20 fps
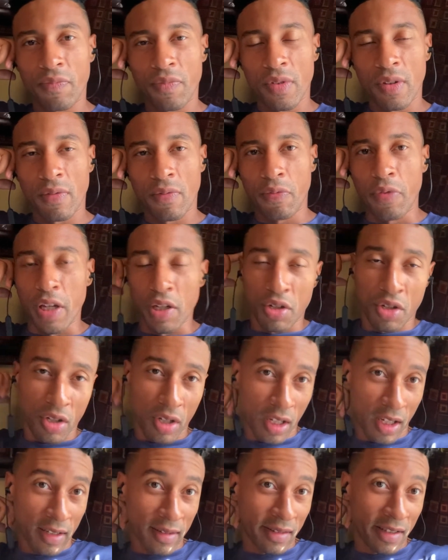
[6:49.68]
fish
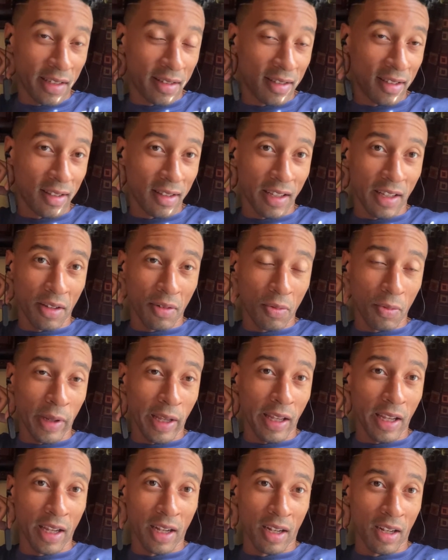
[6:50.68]
consistently
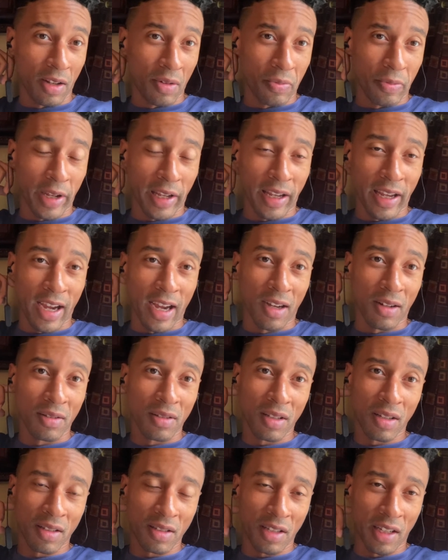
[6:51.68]
week in and week
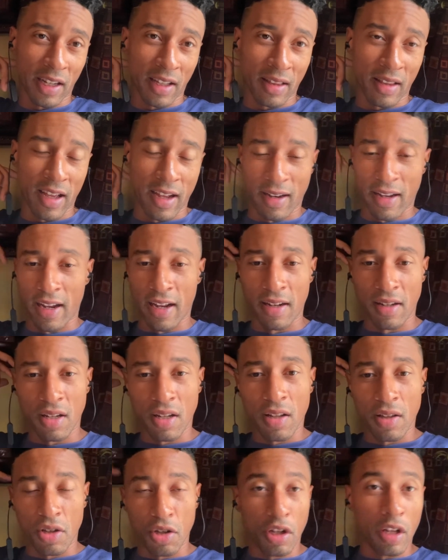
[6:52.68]
out to get that. And
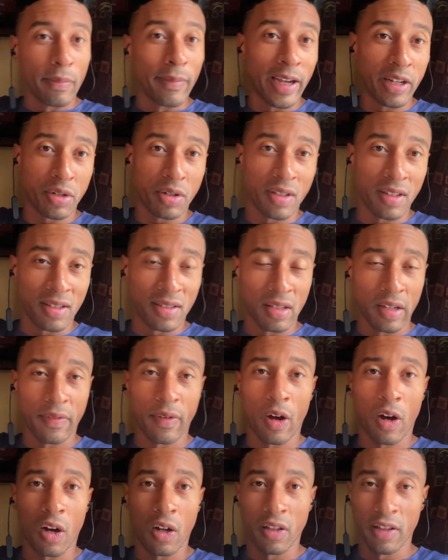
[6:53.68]
you can measure this stuff
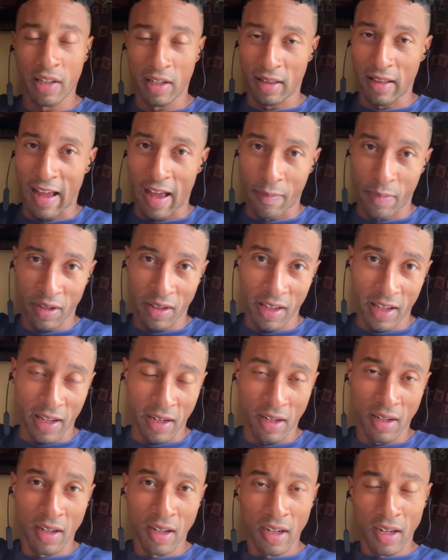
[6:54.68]
all in the lab
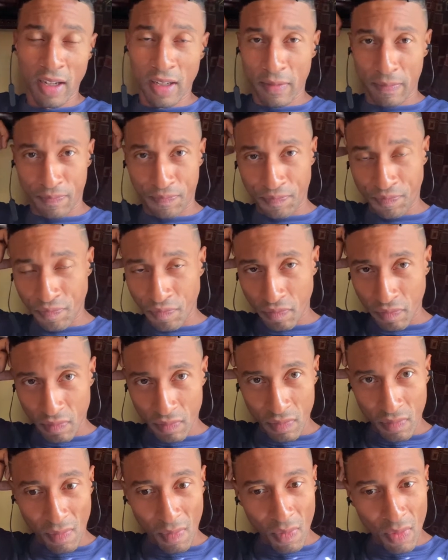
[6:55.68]
again.
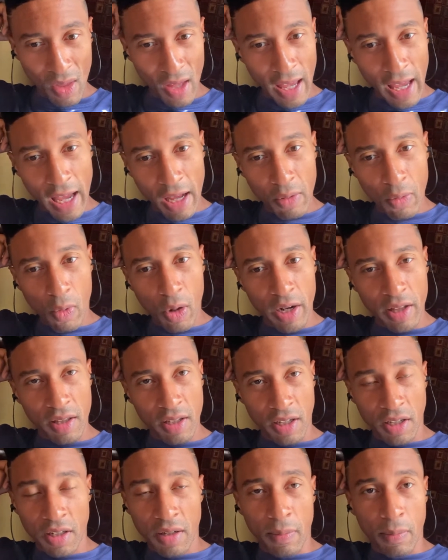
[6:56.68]
And one of
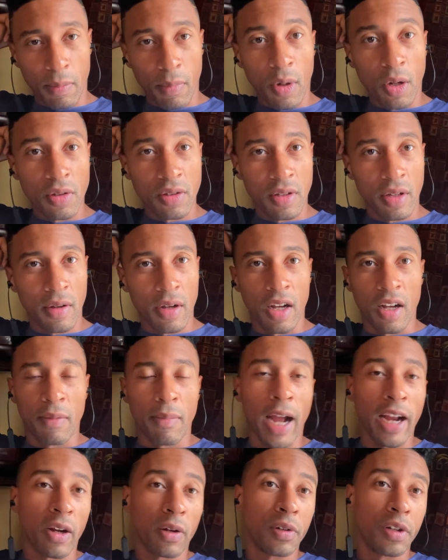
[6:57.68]
the good
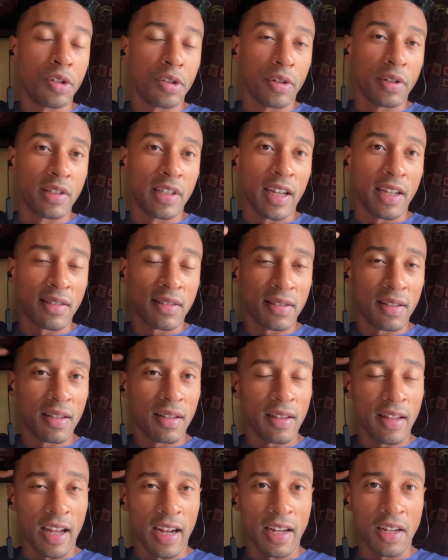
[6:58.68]
micronutrient tests
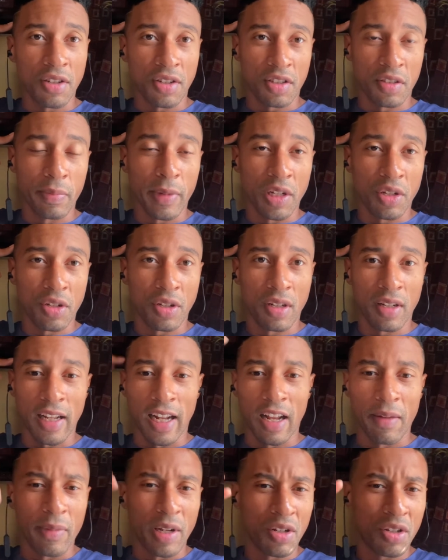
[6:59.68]
that
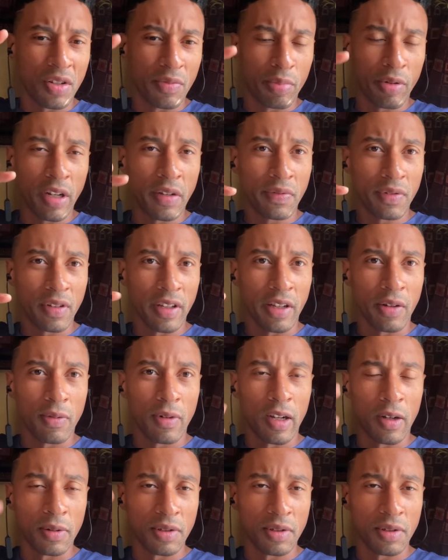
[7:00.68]
I mentioned briefly while I was